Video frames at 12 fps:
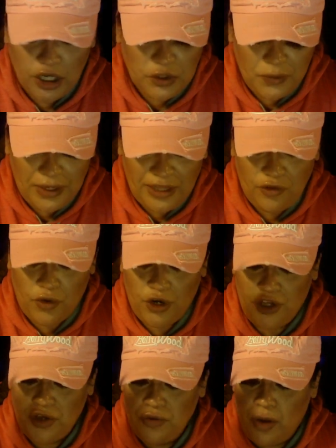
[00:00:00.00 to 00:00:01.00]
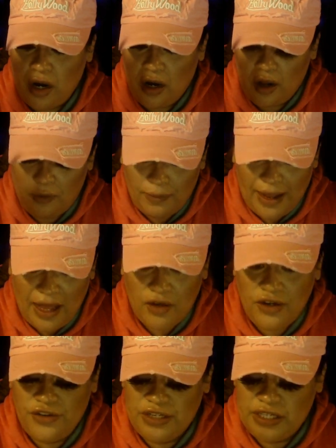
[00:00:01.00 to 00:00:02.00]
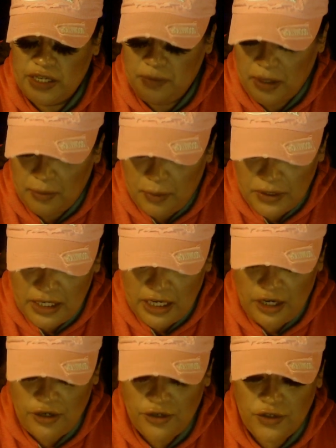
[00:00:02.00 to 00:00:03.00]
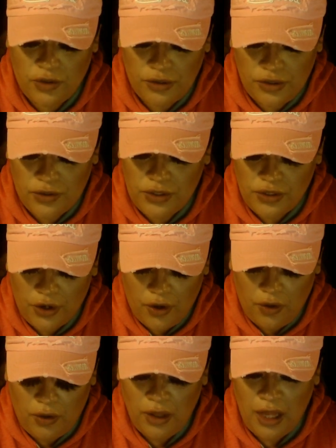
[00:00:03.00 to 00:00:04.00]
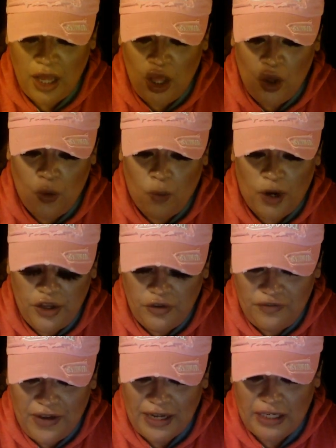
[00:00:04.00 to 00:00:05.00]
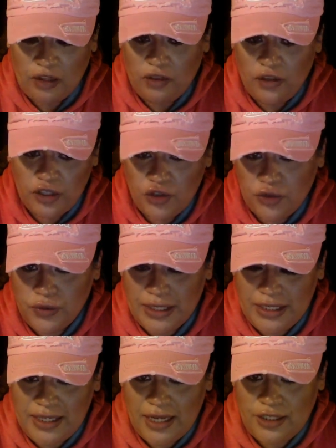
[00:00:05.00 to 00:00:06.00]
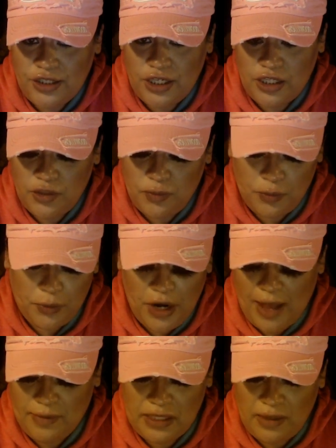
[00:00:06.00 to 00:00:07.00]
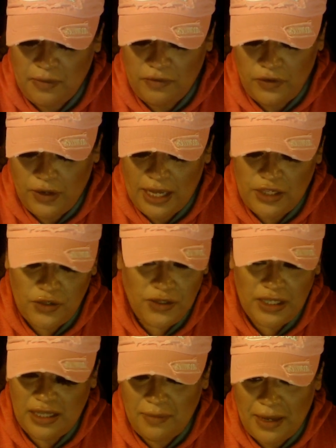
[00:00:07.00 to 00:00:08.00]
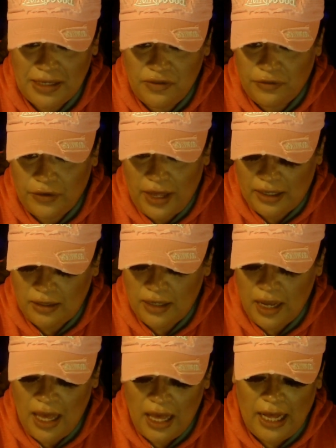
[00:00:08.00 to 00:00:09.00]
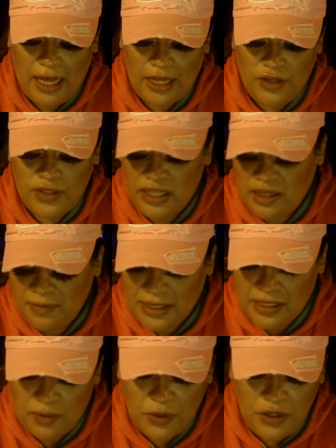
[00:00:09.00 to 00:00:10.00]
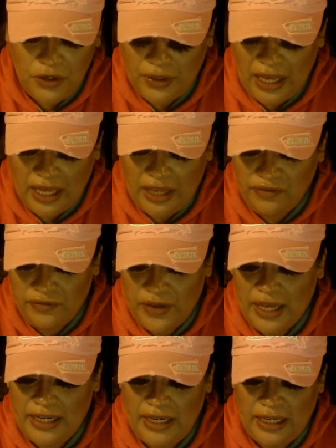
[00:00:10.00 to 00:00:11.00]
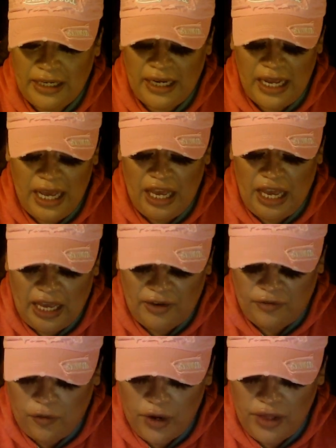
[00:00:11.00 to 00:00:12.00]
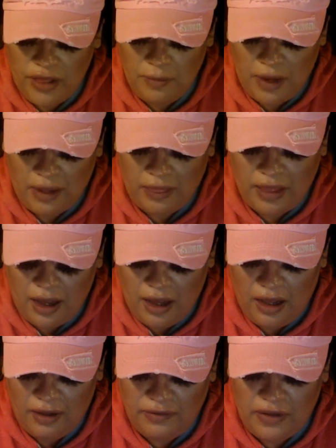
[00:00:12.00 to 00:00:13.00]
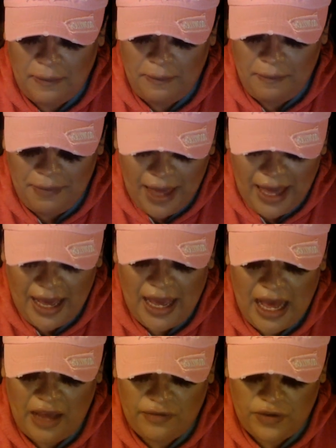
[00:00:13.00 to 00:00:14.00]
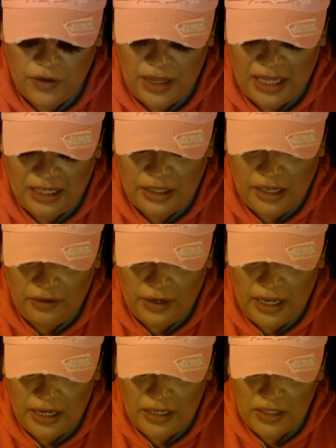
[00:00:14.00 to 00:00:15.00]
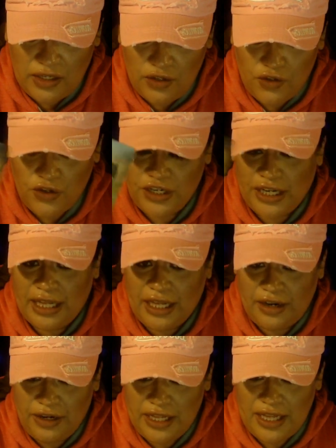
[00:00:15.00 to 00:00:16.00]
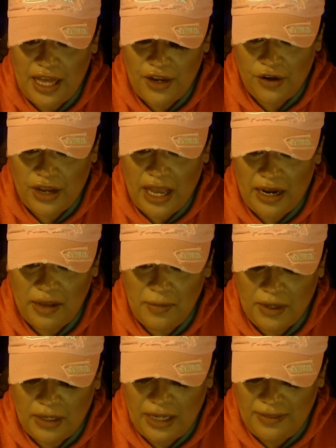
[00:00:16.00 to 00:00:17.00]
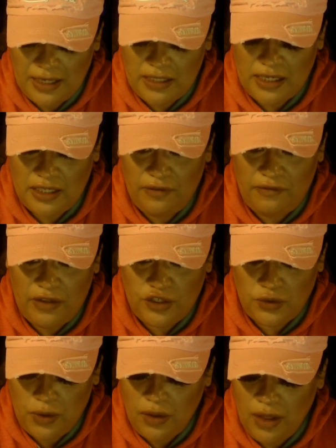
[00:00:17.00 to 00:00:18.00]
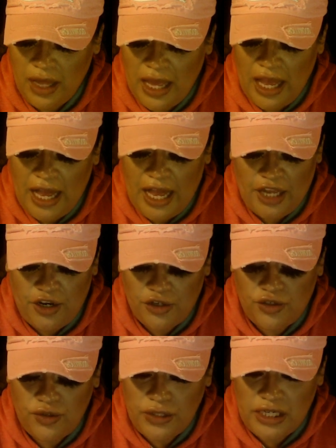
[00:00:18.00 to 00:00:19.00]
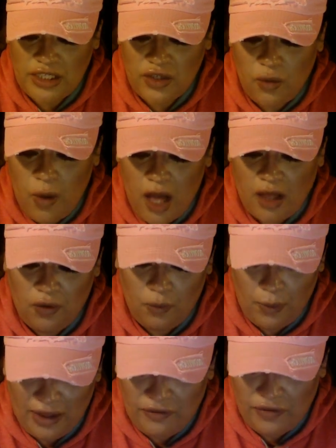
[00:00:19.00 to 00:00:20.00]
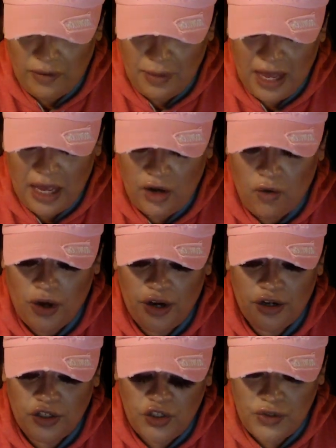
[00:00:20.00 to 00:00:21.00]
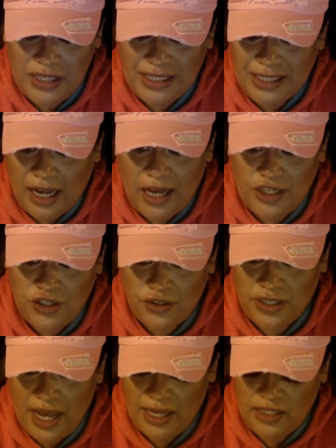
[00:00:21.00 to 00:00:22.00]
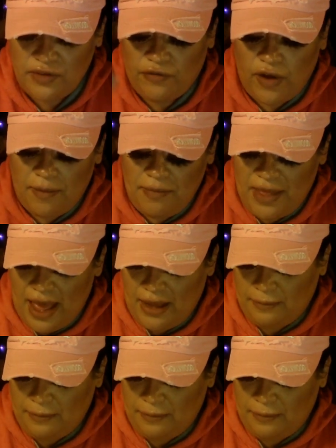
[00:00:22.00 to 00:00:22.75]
with or you are around, or this could be a person in your social circle where you find out their true intentions. Perhaps some of you guys, you see them as a friend. Uh, you see them as someone you can confide in. And for the month of May, I feel that there is certain clarity that you're getting about this individual, and you're choosing to walk away from that, or you're choosing to cut your ties from that.